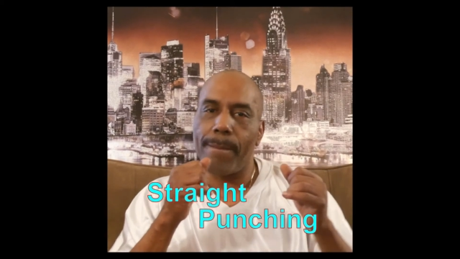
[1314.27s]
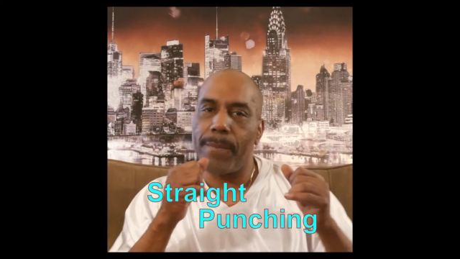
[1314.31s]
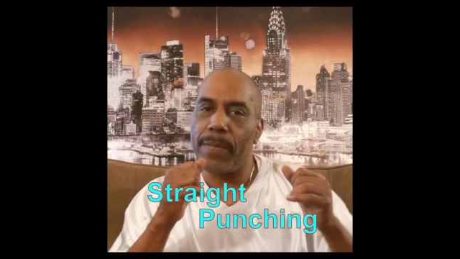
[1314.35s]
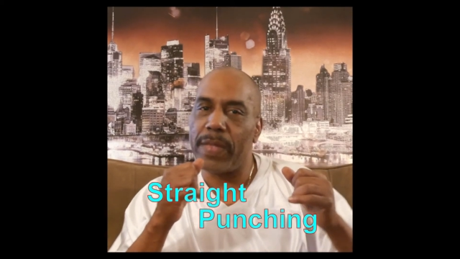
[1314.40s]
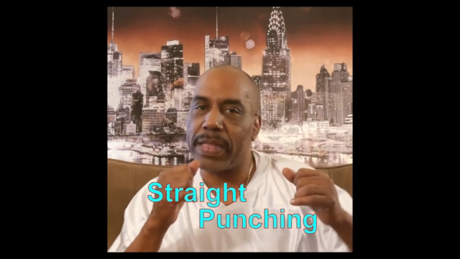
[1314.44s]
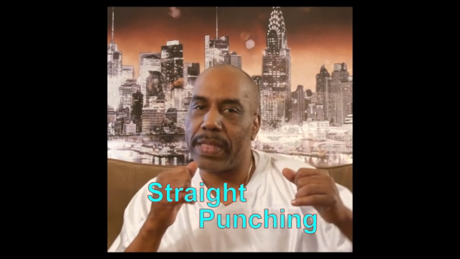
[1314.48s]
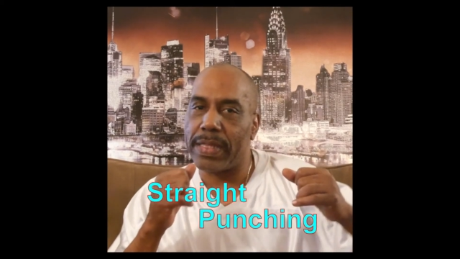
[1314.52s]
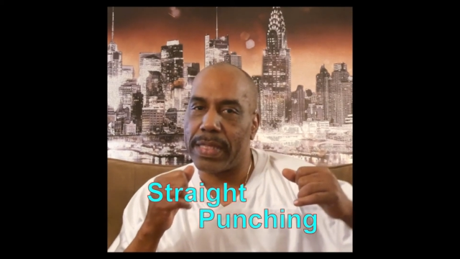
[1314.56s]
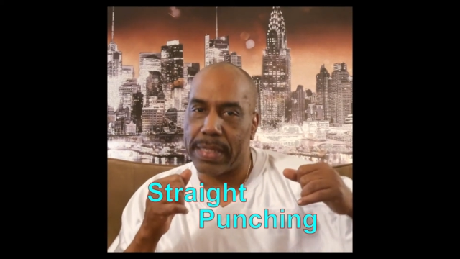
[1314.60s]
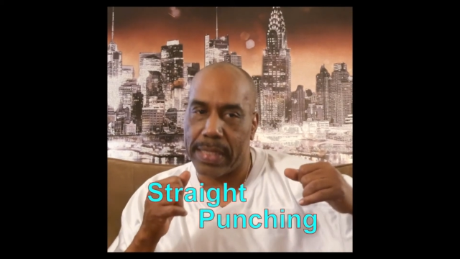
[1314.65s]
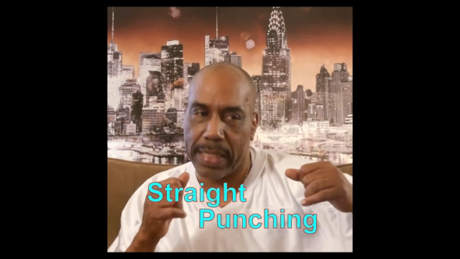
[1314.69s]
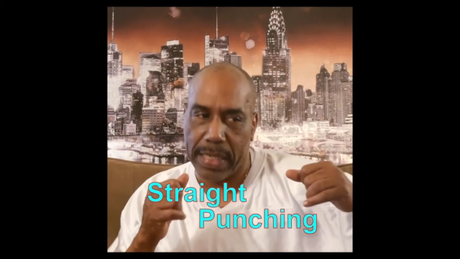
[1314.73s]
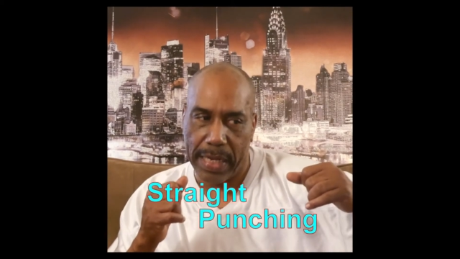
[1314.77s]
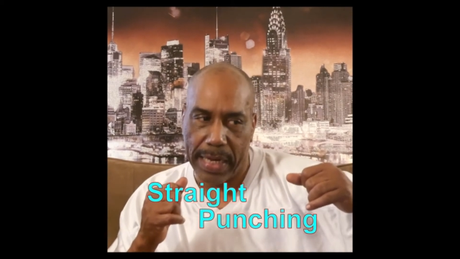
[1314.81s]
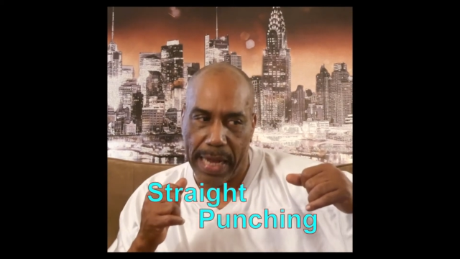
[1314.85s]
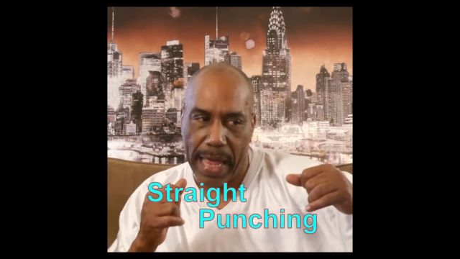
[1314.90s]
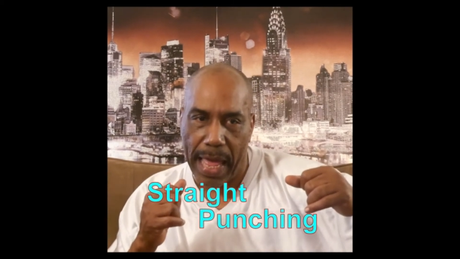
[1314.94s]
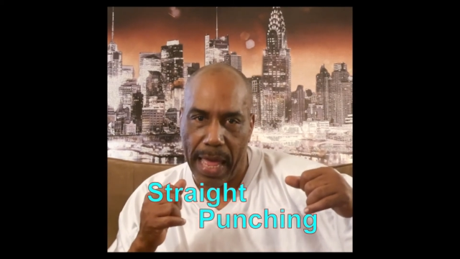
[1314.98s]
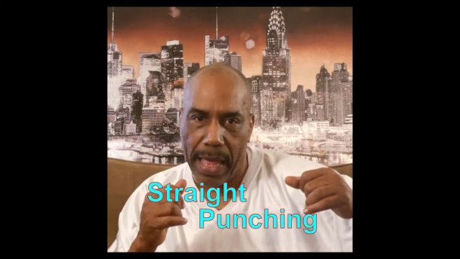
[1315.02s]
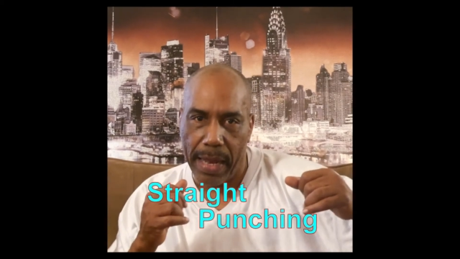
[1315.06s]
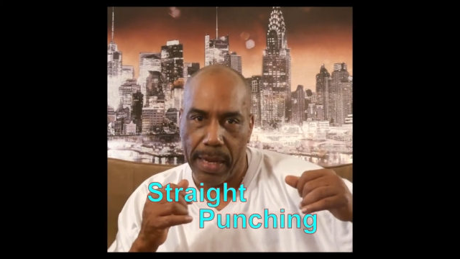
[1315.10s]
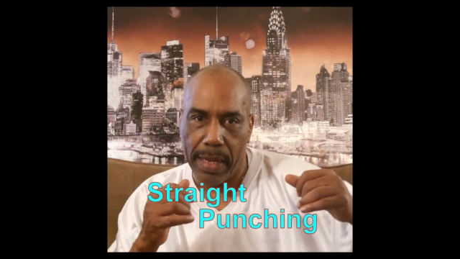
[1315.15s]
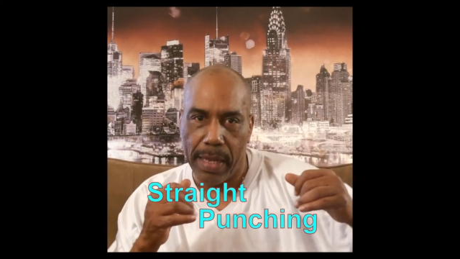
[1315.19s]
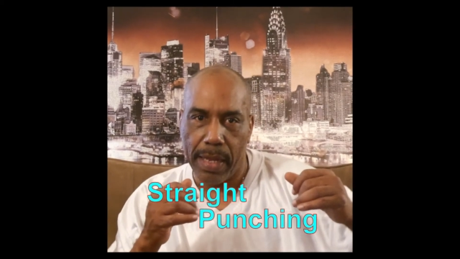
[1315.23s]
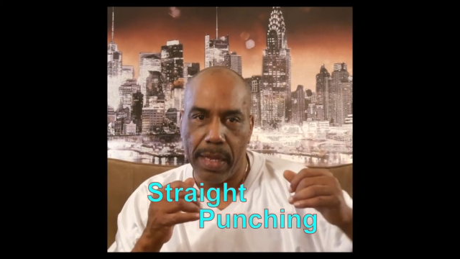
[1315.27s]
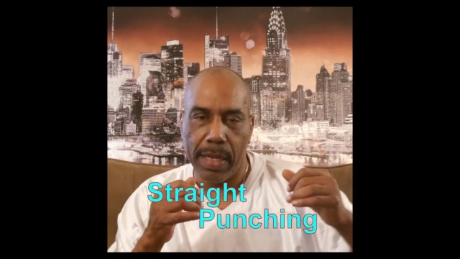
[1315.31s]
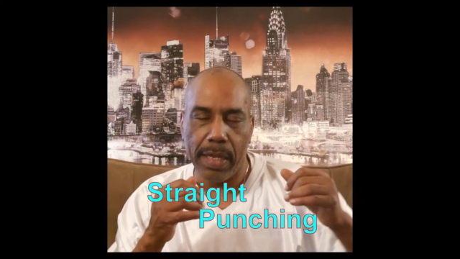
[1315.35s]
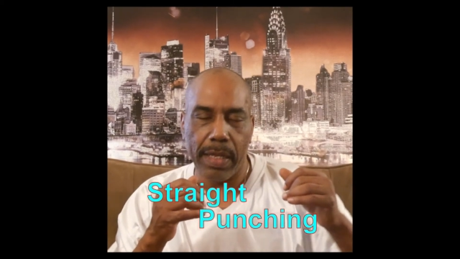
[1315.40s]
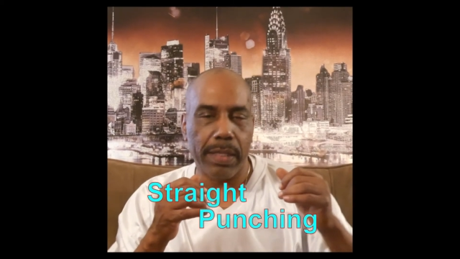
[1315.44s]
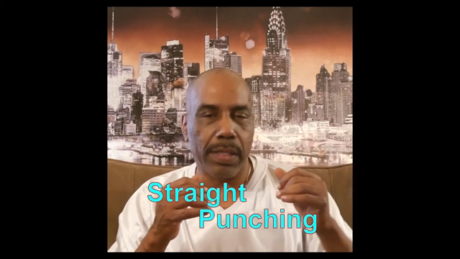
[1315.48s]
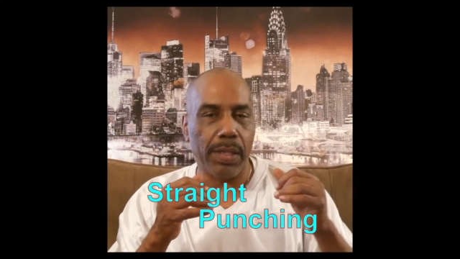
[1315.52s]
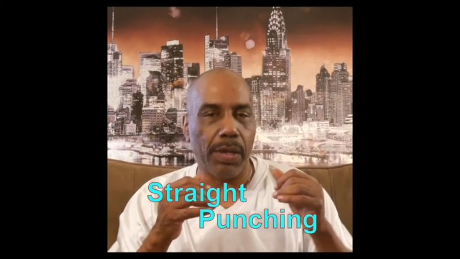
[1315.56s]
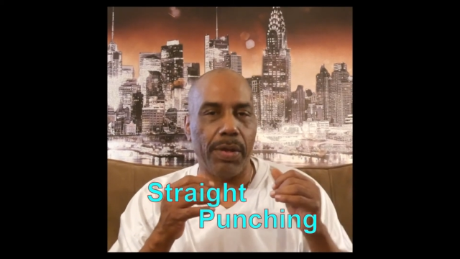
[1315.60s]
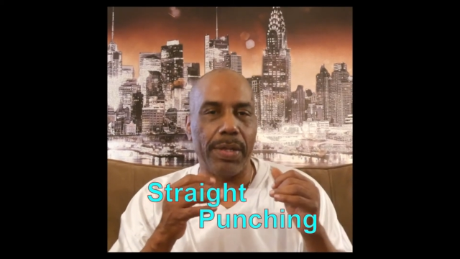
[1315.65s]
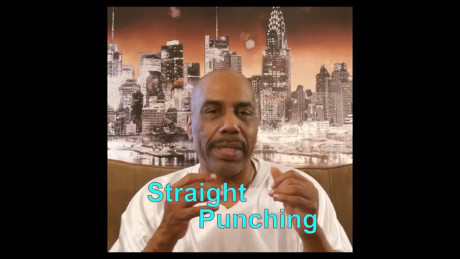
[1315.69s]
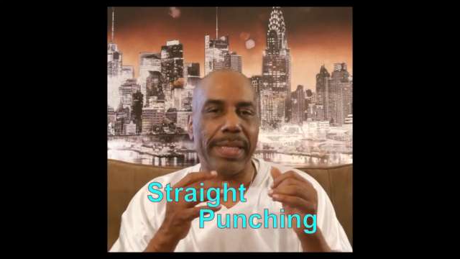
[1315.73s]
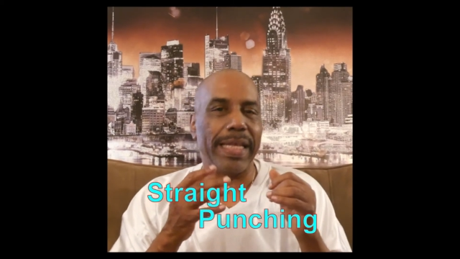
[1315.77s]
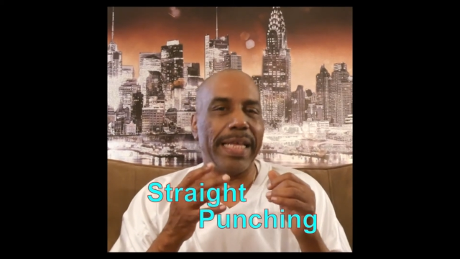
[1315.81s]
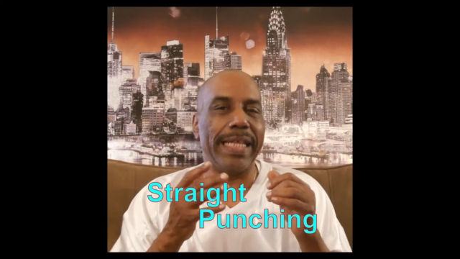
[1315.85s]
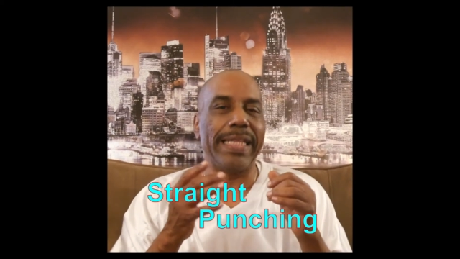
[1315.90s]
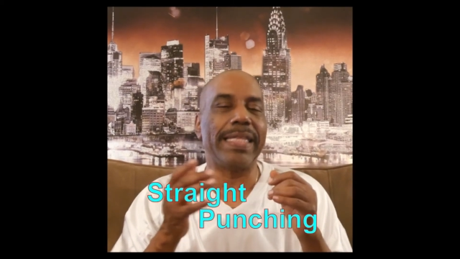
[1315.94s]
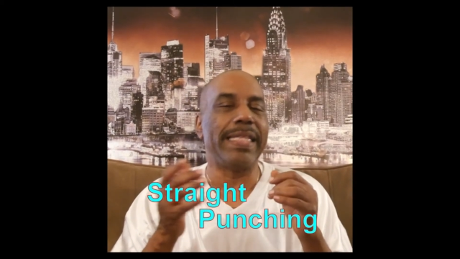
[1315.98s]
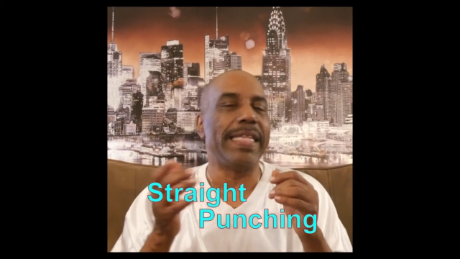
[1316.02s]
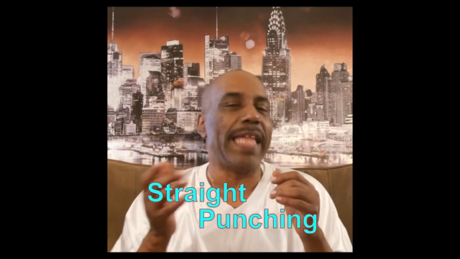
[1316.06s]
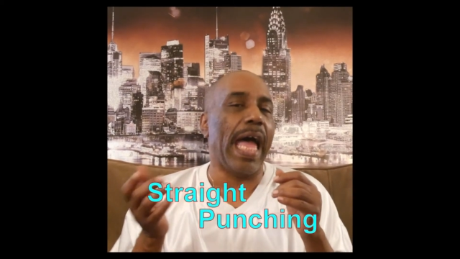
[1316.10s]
See that? So it's